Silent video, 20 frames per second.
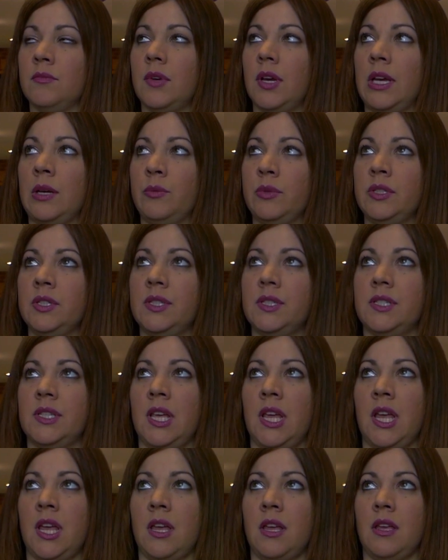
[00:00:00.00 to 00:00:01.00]
I would
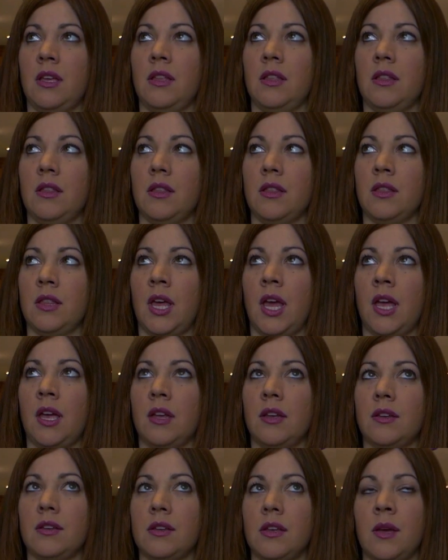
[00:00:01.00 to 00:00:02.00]
say
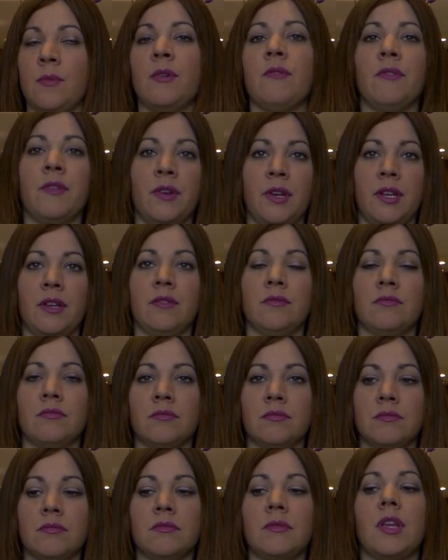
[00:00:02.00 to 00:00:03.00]
that I'm a very
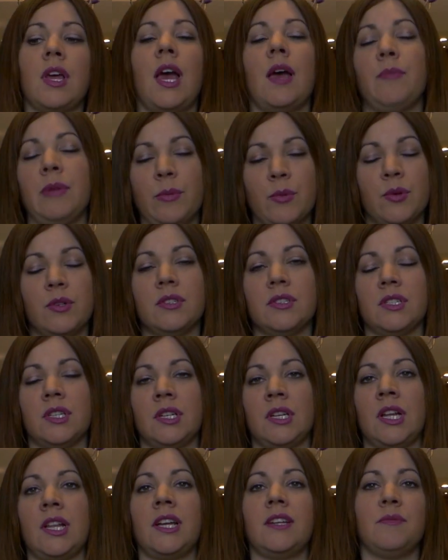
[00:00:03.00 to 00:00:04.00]
happy
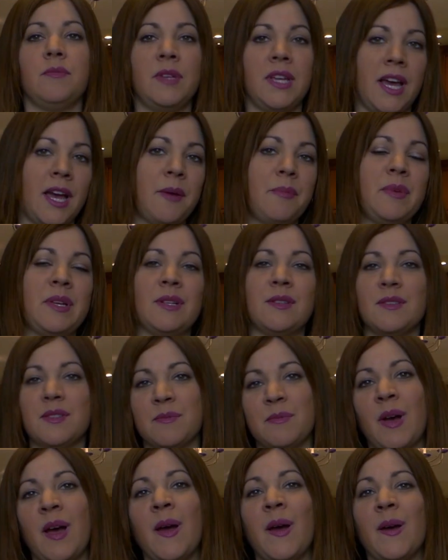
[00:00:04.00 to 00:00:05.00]
person. I like to be happy and
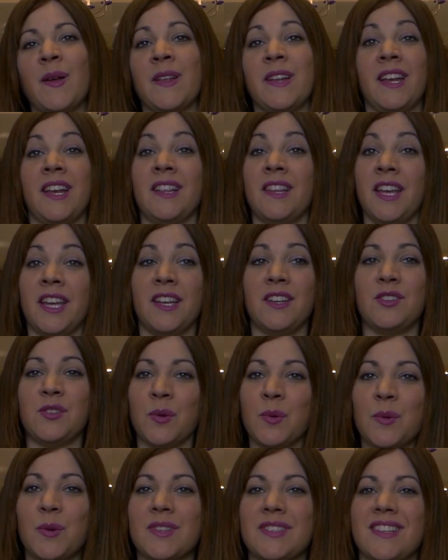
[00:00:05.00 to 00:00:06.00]
smile, and I like
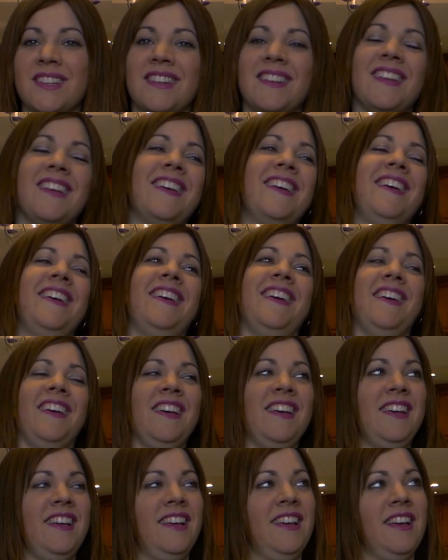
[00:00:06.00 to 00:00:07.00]
jokes, and
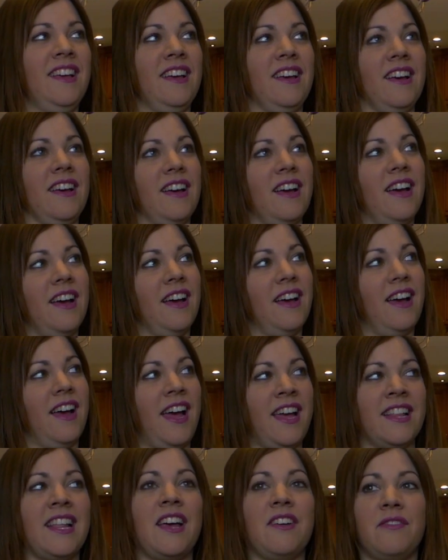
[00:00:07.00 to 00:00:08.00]

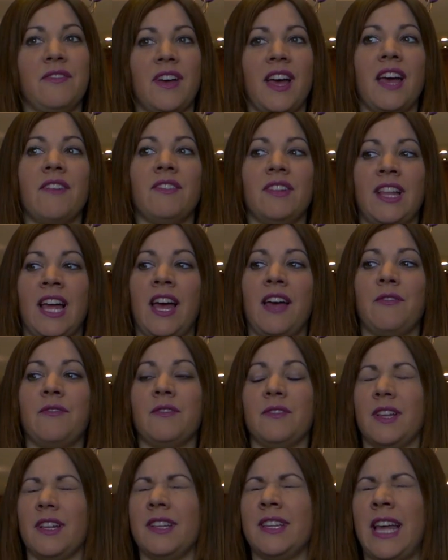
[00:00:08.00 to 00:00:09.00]
I laugh. I have a
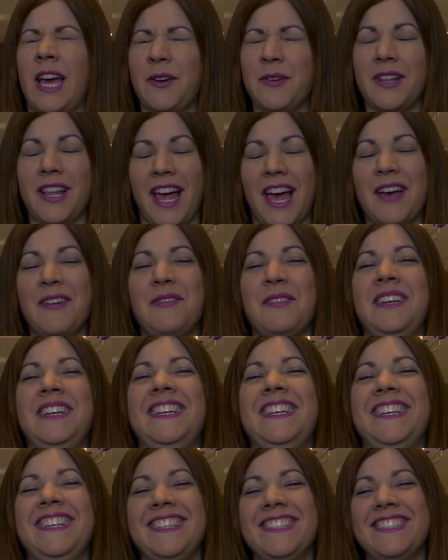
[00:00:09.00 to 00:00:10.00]
loud laugh,
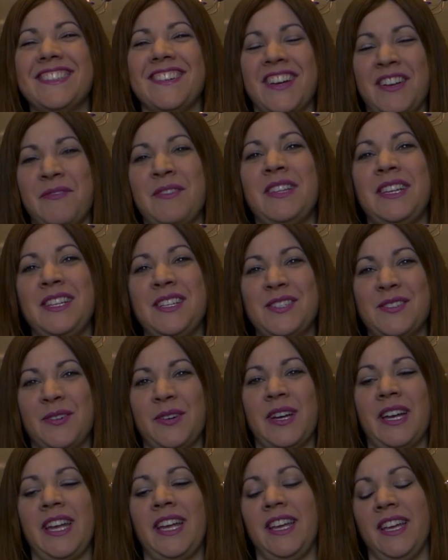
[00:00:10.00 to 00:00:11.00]
so I really
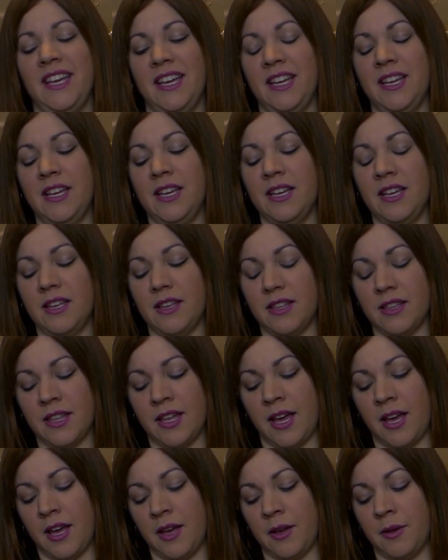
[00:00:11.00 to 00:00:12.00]
enjoy
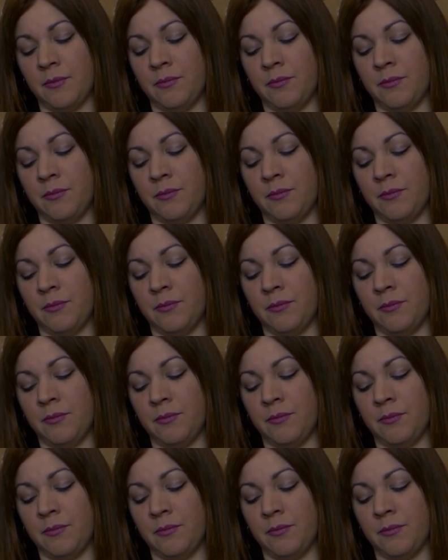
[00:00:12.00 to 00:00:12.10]
that,